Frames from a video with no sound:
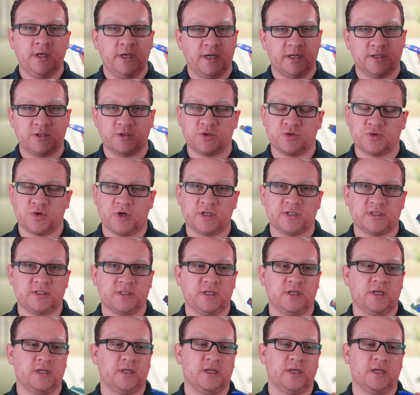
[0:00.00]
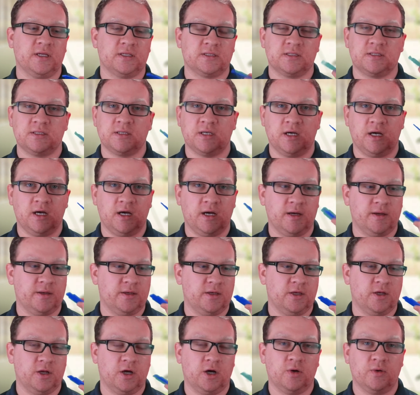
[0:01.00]
It's trusted, it's, uh,
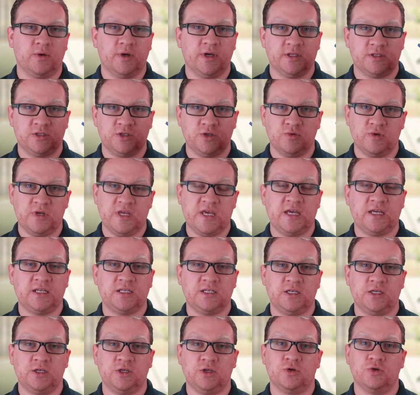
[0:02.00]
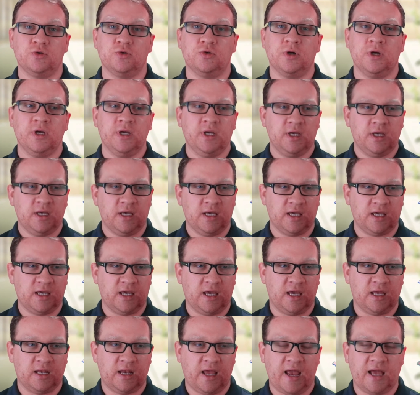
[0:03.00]
you know, it's unique to you, it
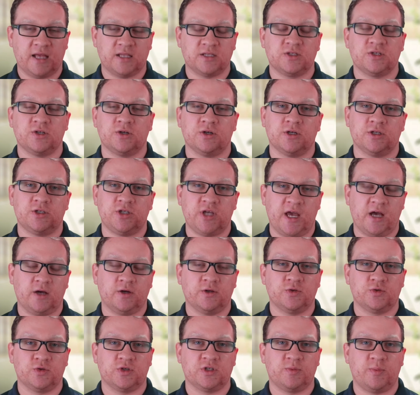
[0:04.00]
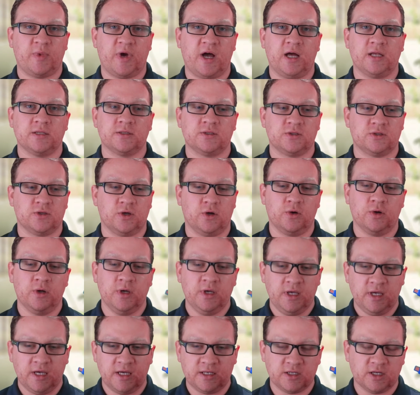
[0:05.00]
can answer a challenge response. So
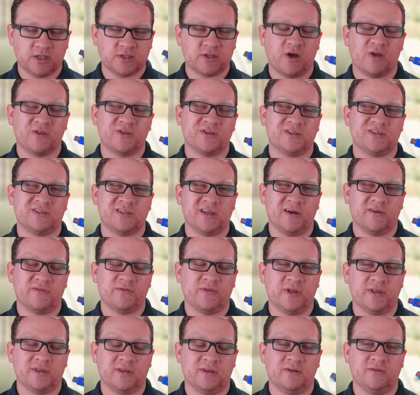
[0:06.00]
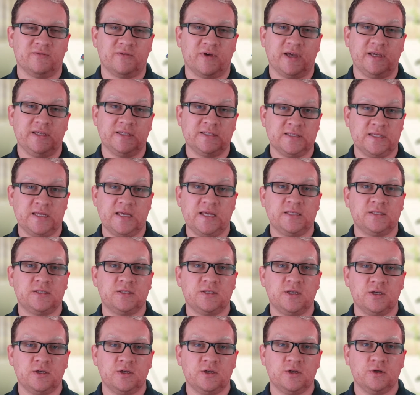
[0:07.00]
it does all the stuff that the device needs
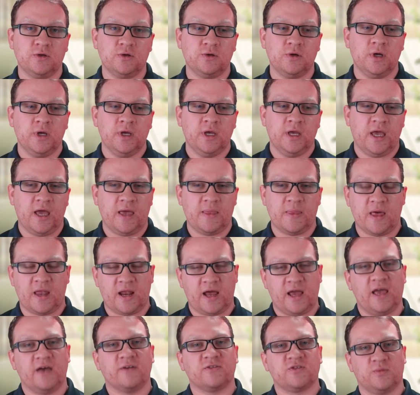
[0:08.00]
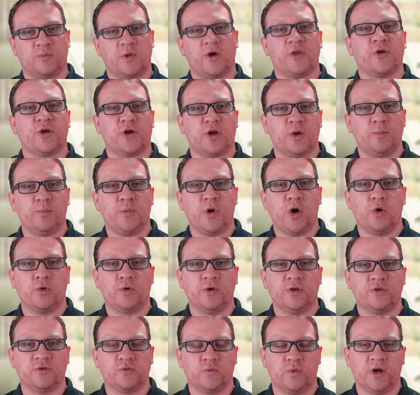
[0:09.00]
to do. And then I have some other
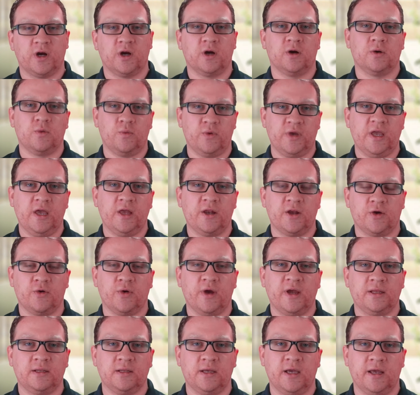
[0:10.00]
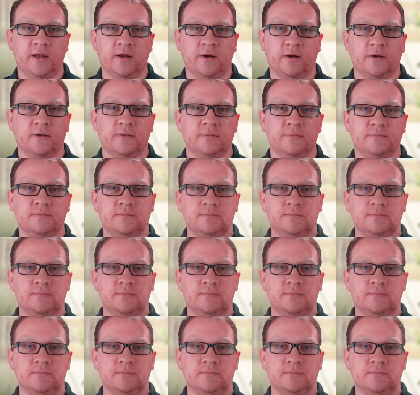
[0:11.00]
components where we integrate later.